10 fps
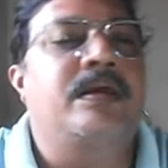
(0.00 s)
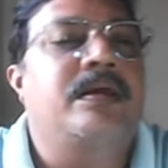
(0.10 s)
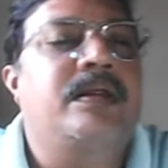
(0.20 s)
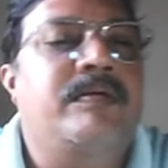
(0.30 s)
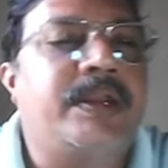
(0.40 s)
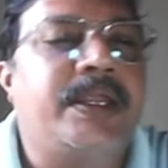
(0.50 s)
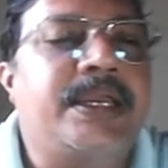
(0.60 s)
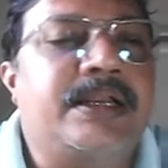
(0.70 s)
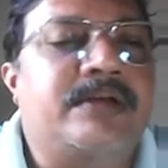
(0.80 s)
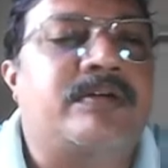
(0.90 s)

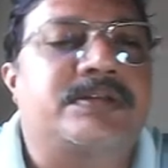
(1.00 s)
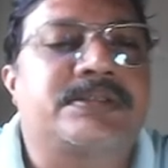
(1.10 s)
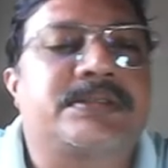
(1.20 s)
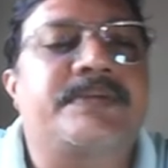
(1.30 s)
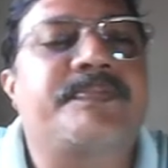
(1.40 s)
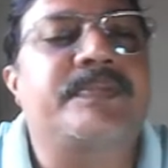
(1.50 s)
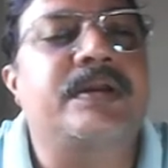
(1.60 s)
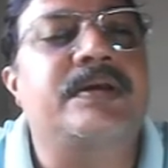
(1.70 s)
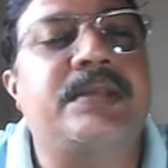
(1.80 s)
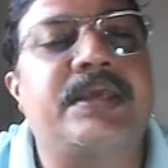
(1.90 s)
Legal costs.
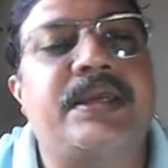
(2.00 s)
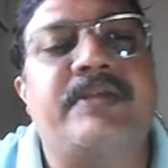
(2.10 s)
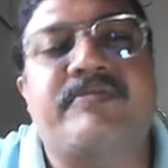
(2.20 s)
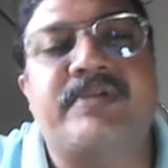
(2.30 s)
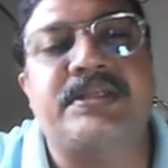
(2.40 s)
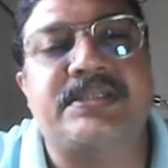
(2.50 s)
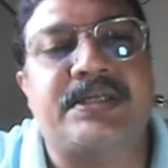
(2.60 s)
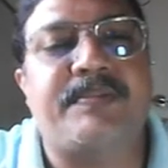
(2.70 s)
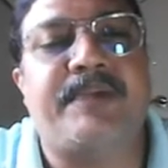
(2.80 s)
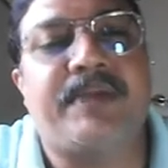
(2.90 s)
The
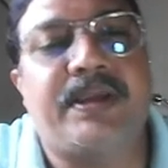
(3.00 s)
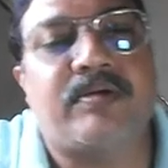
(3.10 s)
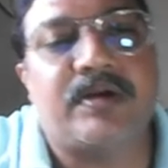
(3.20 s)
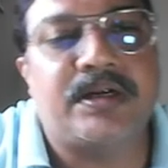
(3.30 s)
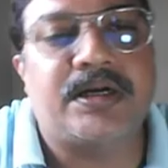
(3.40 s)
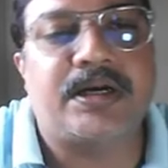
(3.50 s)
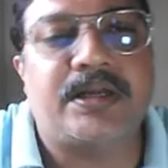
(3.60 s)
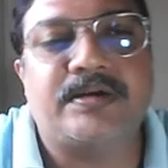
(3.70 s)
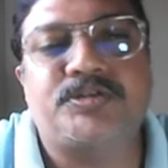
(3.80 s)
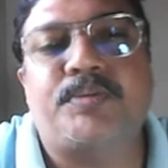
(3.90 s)
infringer may be
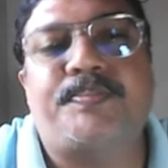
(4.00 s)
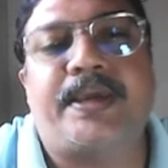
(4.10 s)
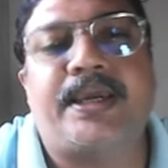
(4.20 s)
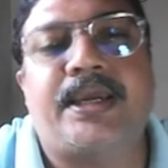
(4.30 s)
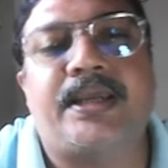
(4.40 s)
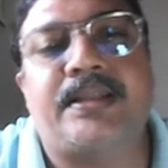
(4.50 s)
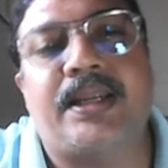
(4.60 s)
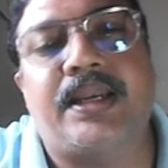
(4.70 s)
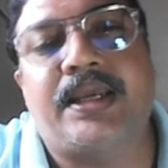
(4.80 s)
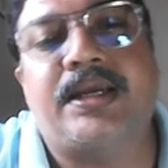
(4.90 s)
ordered to pay
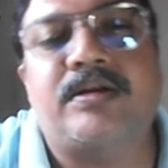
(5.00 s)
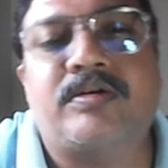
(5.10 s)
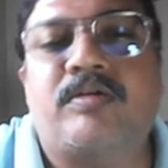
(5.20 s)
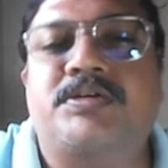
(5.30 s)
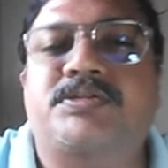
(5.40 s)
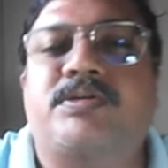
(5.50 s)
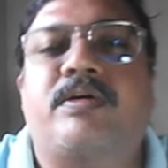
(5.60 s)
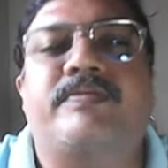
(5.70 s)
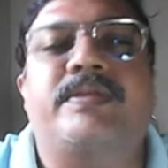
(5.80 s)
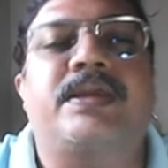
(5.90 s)
the legal cost
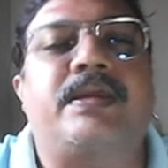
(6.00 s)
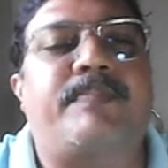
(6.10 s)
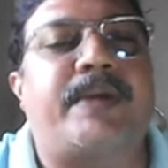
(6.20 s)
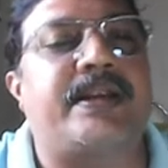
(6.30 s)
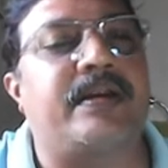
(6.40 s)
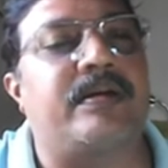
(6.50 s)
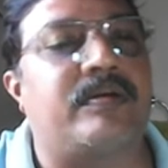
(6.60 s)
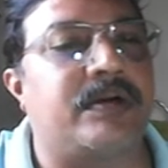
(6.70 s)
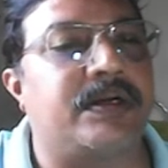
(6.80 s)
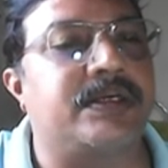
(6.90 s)
of the patent
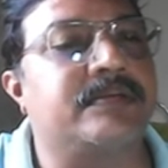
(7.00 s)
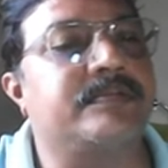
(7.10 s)
holder.